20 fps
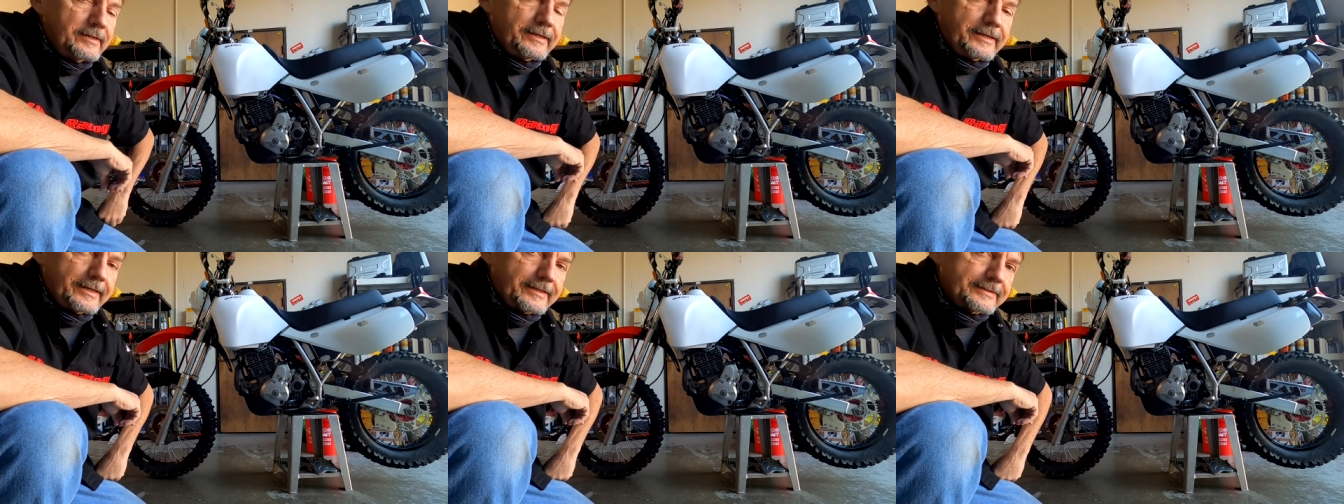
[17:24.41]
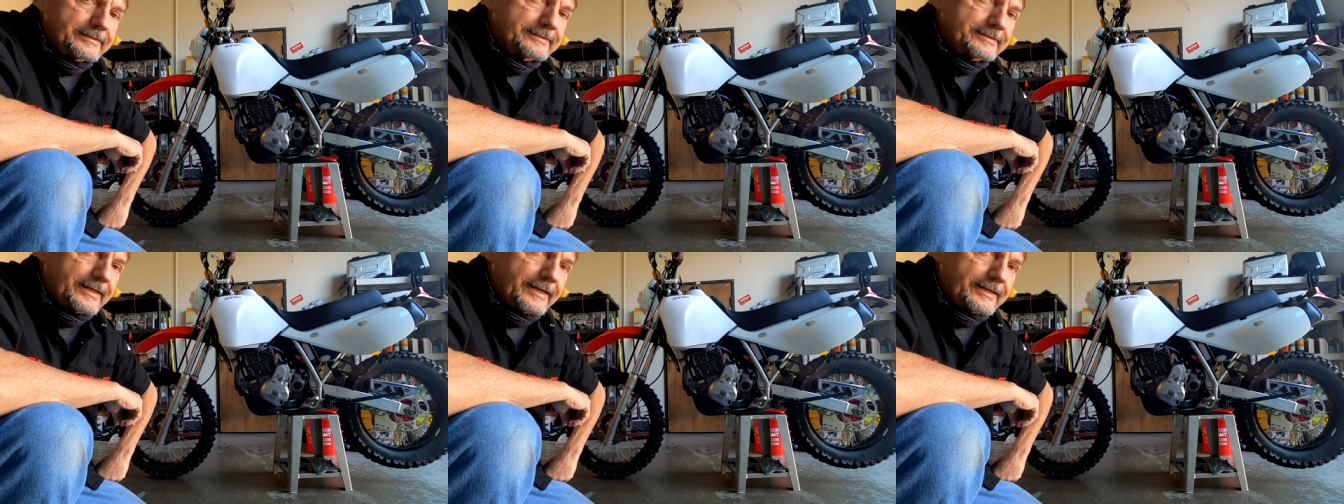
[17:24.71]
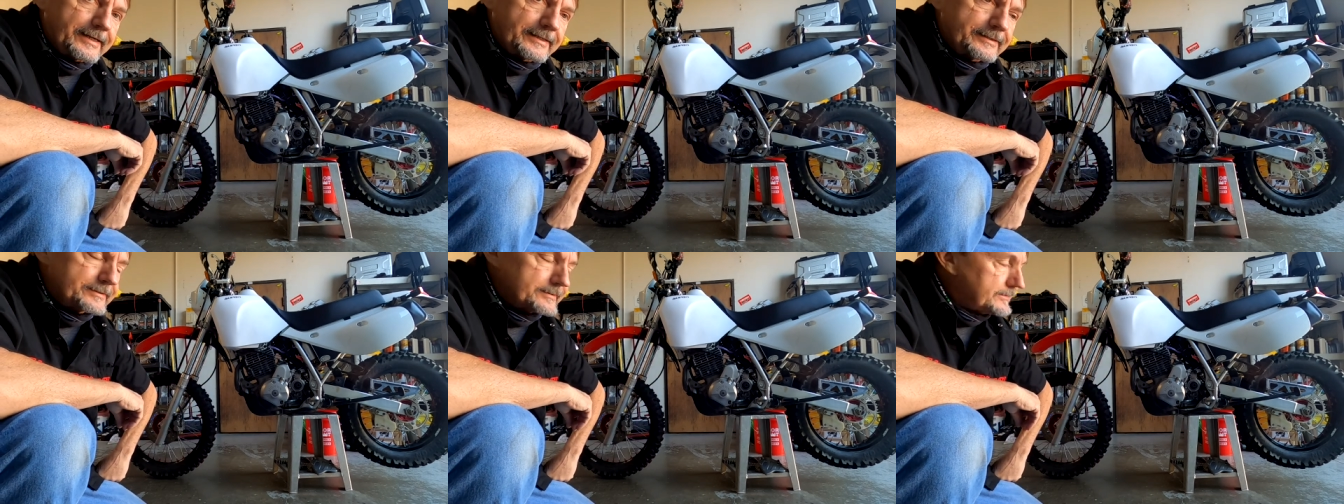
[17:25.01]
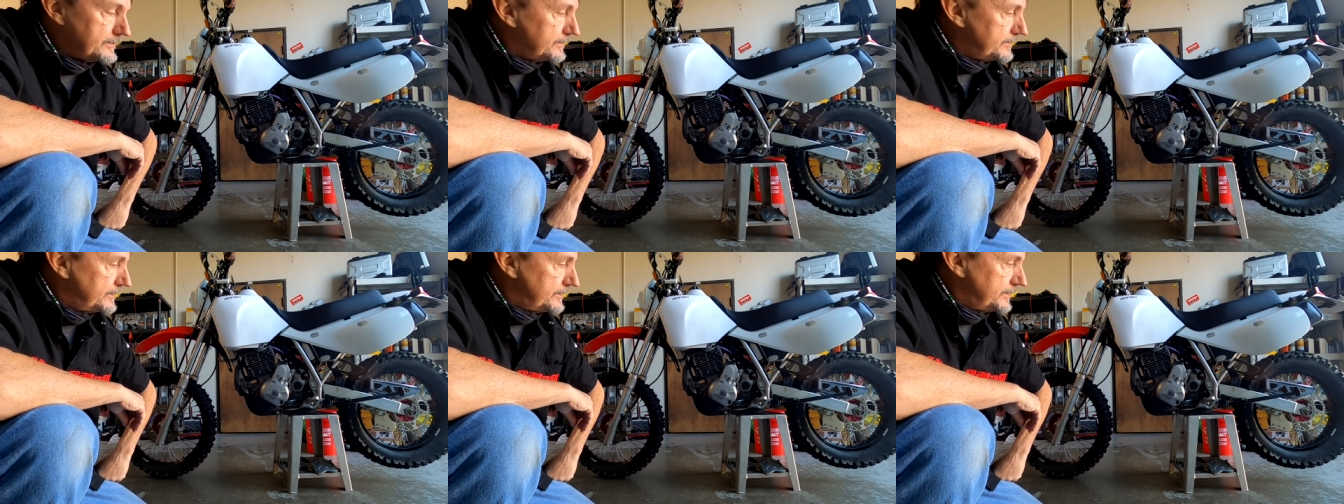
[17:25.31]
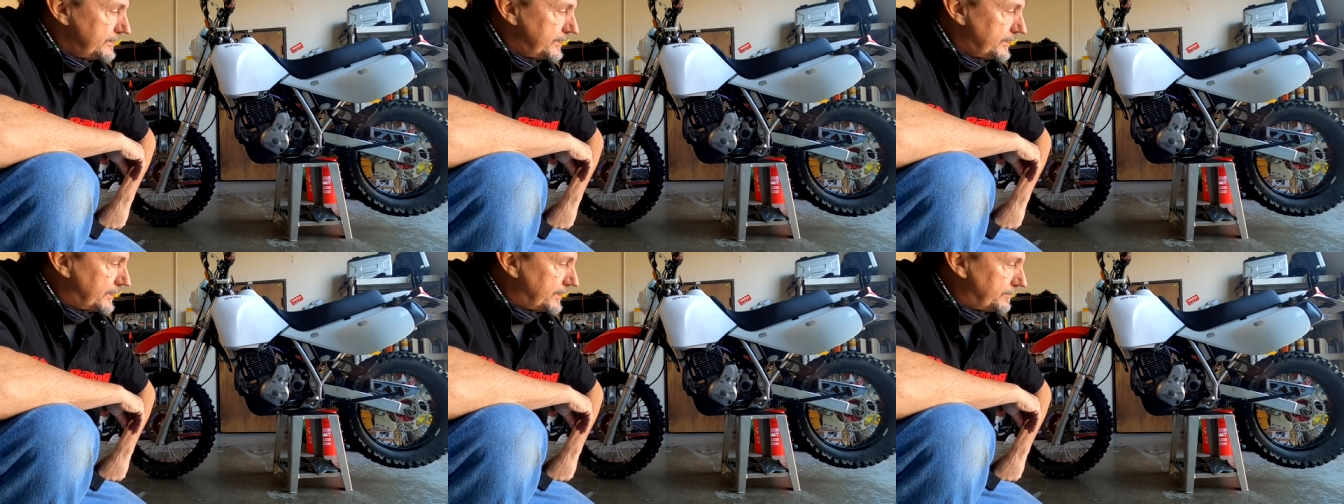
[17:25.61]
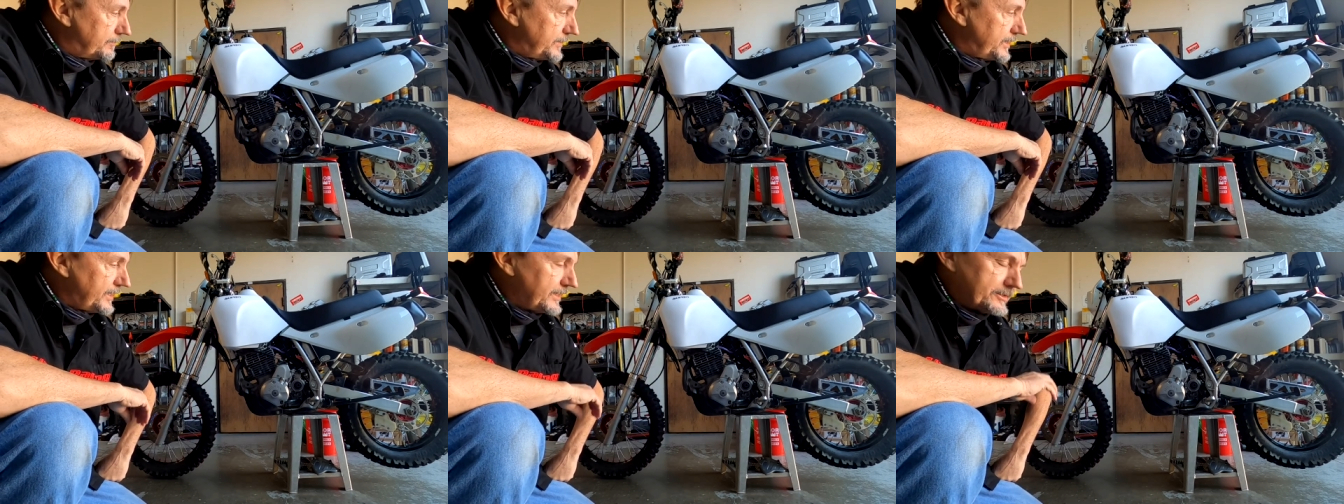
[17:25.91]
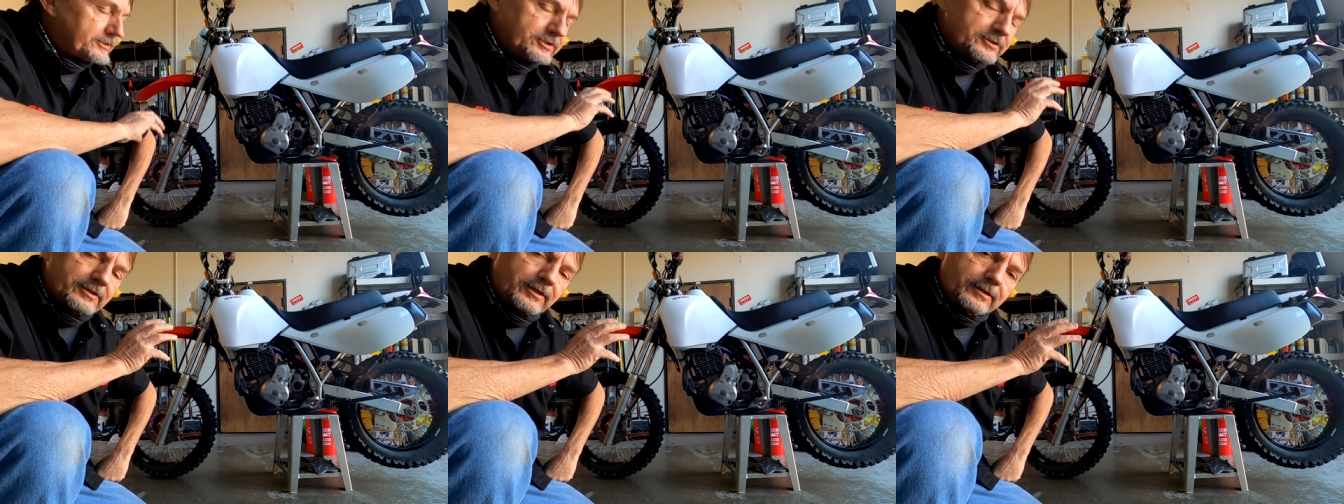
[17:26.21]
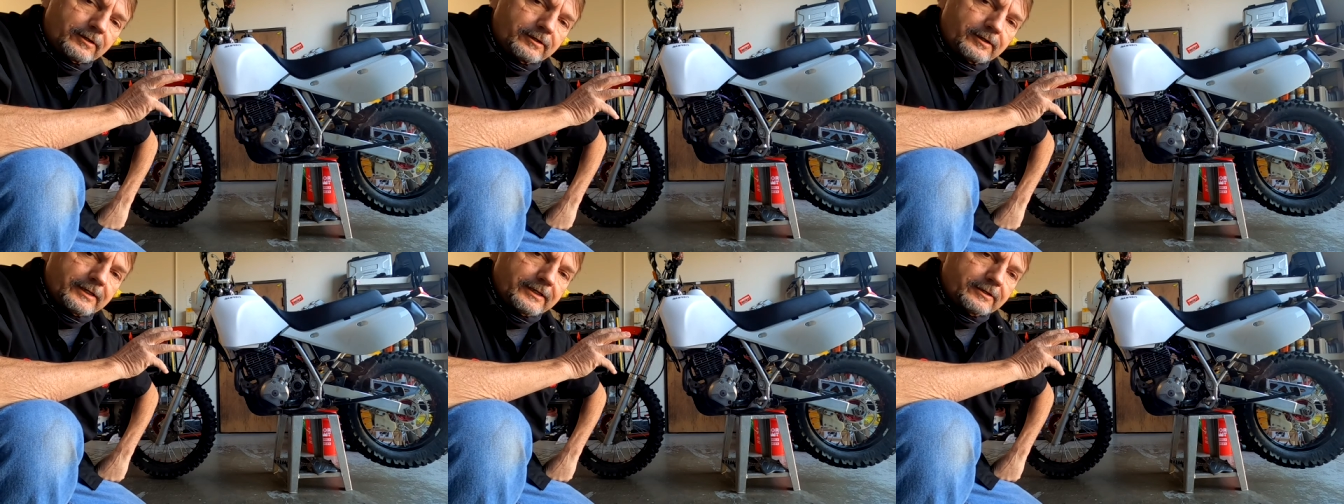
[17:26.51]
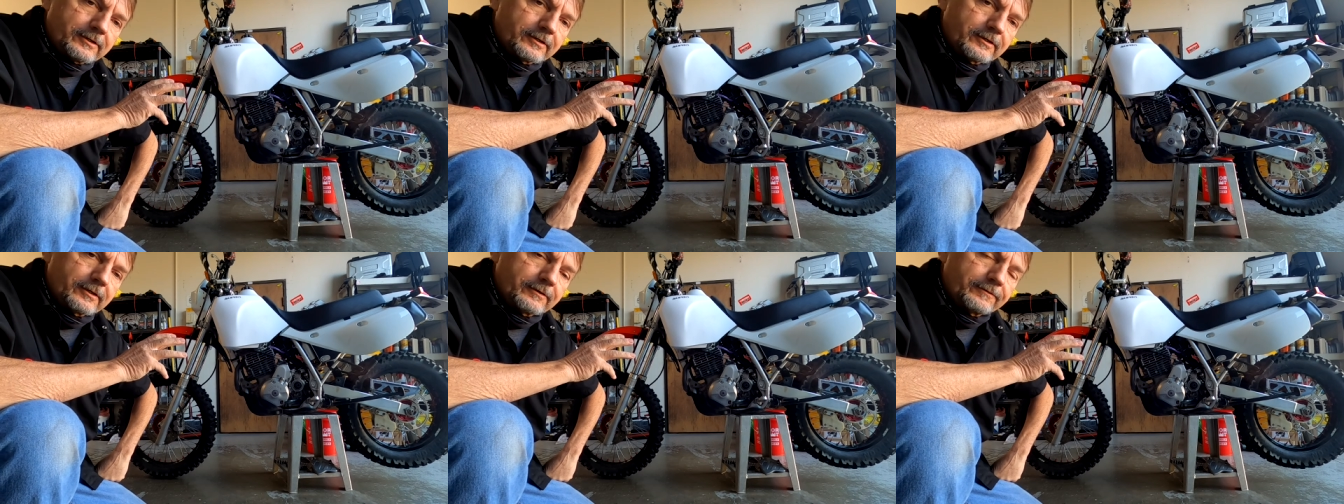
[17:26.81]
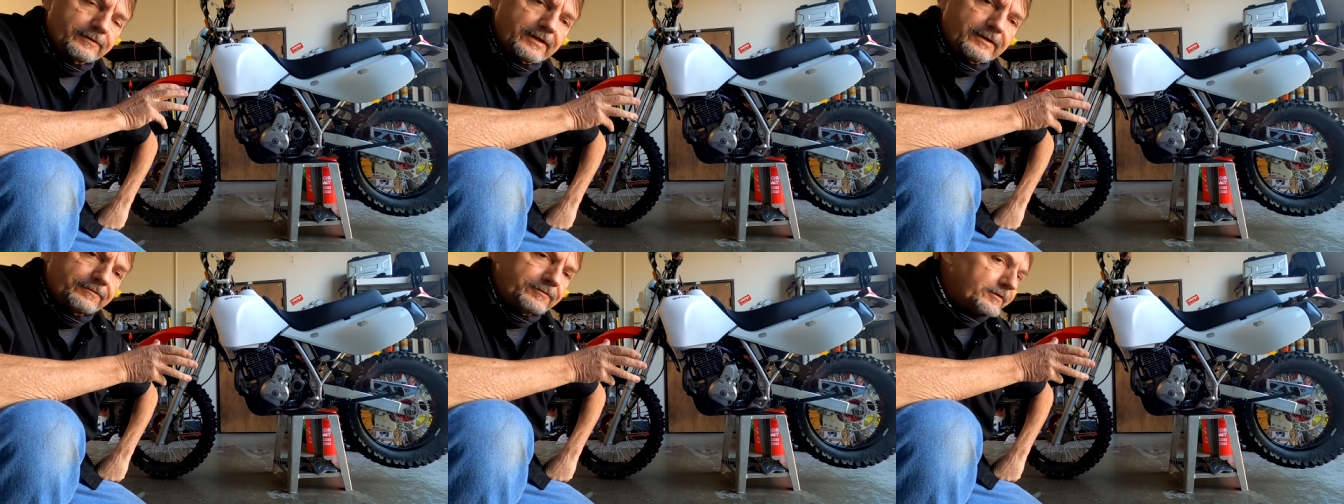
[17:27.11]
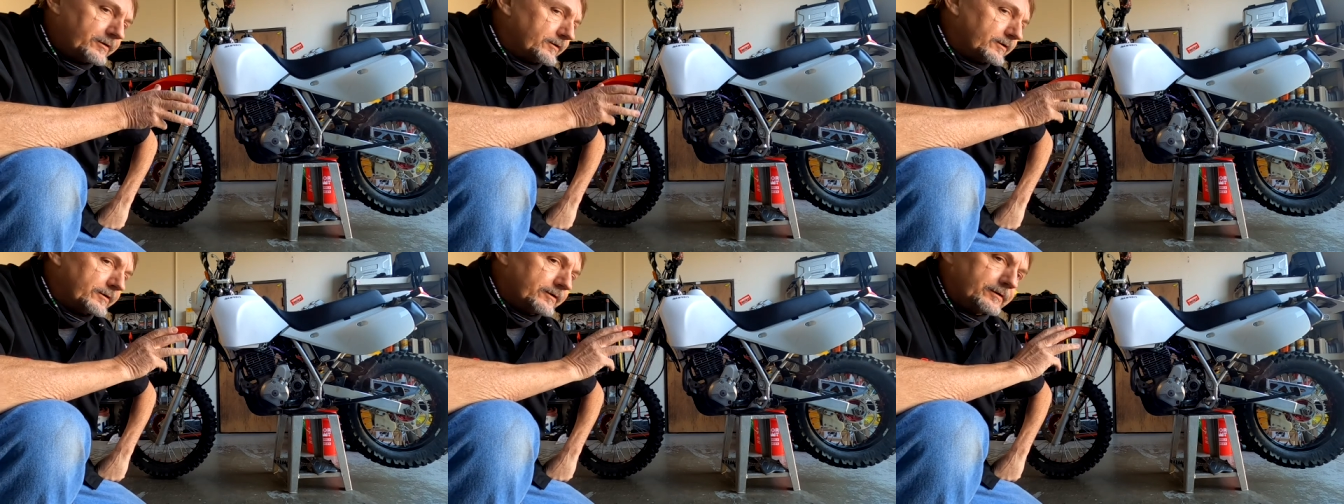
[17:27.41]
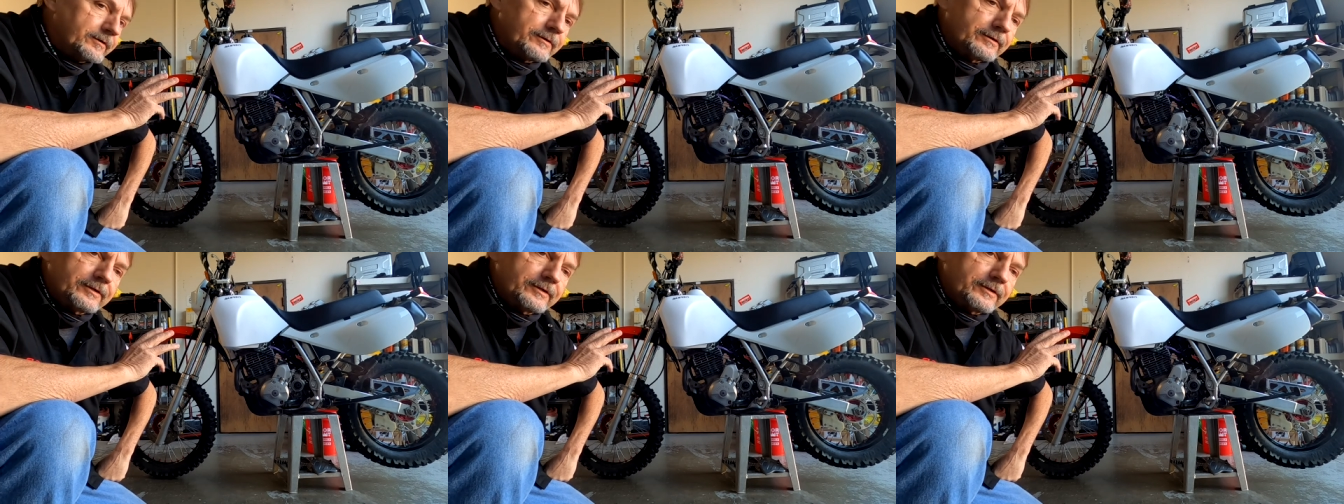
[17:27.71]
and second, and it's just a learning curve if you're